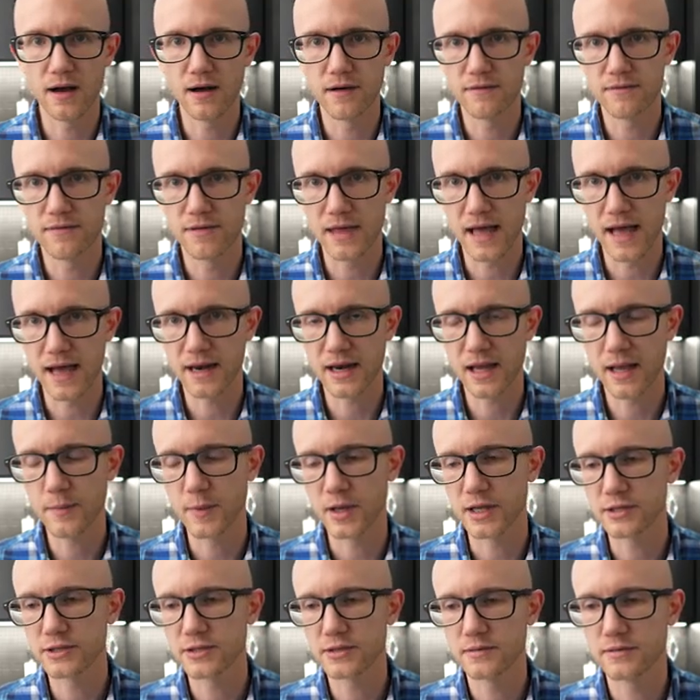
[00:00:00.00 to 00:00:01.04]
of that
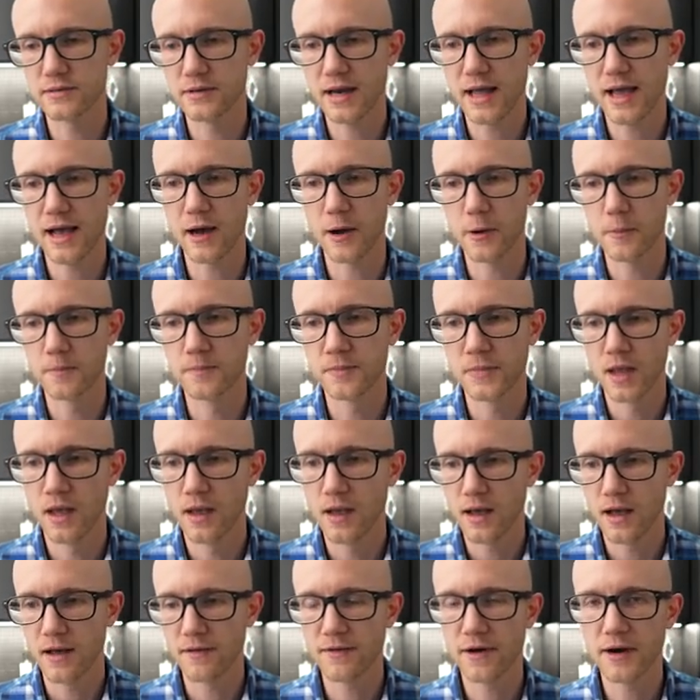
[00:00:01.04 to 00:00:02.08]
image. Now,
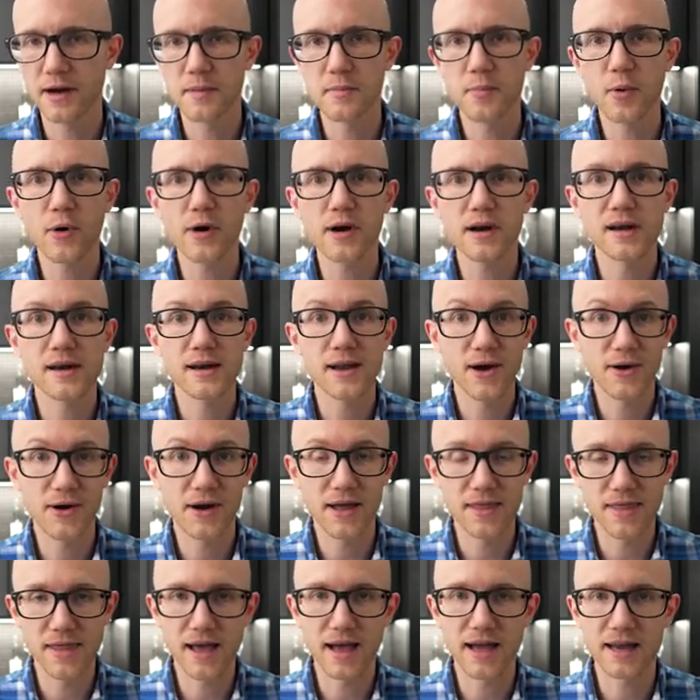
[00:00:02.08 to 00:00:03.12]
a very important note
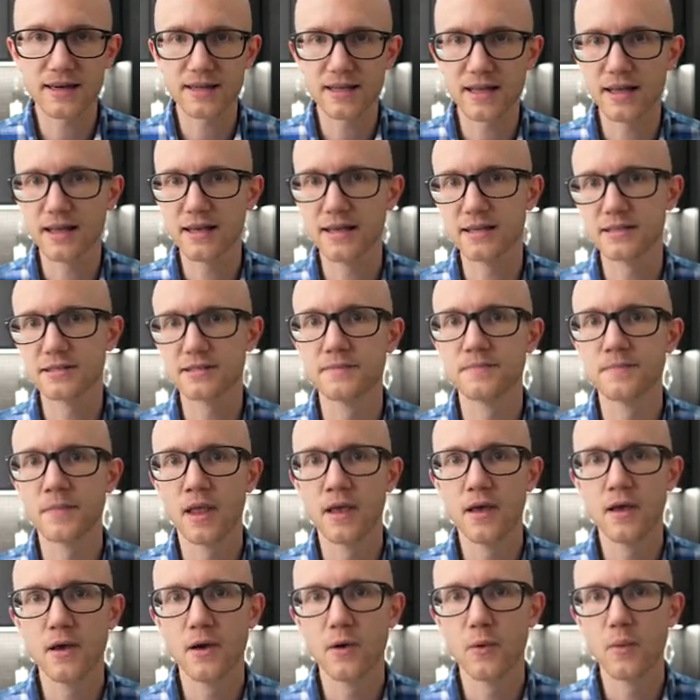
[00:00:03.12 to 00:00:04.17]
on that is
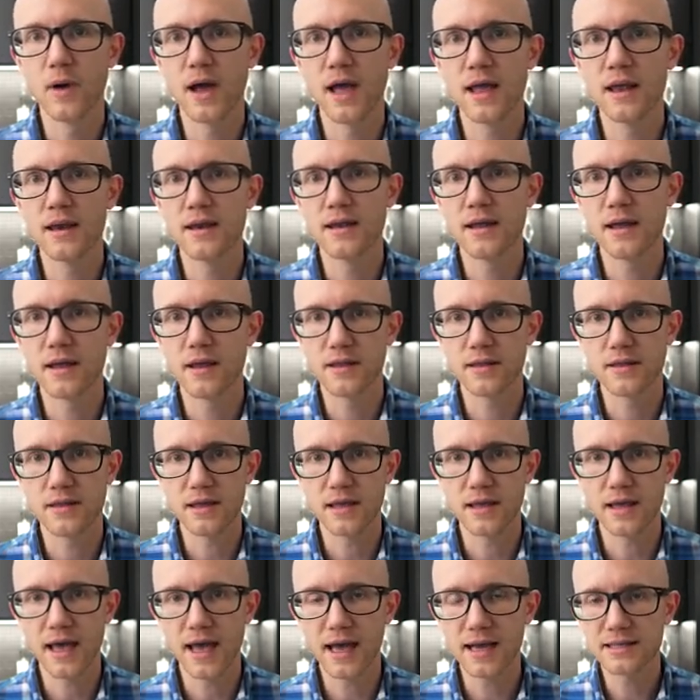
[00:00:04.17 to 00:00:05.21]
when
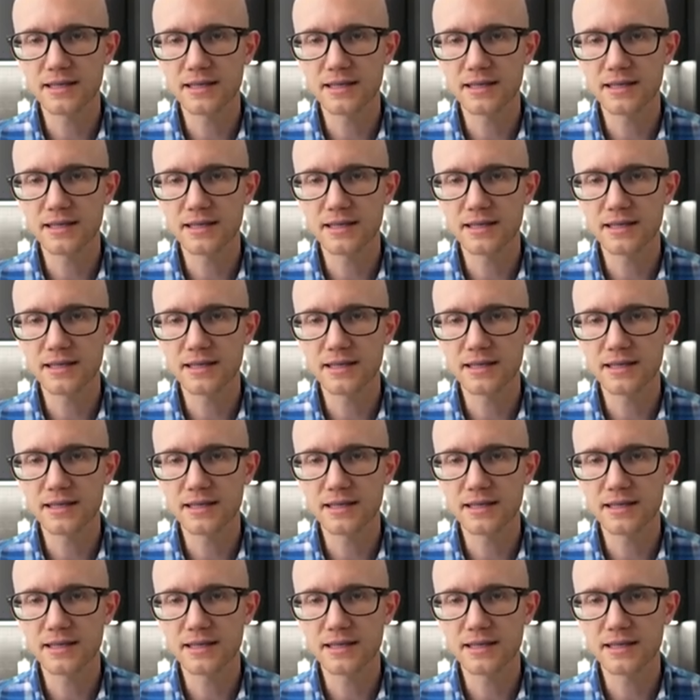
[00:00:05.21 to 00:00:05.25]
the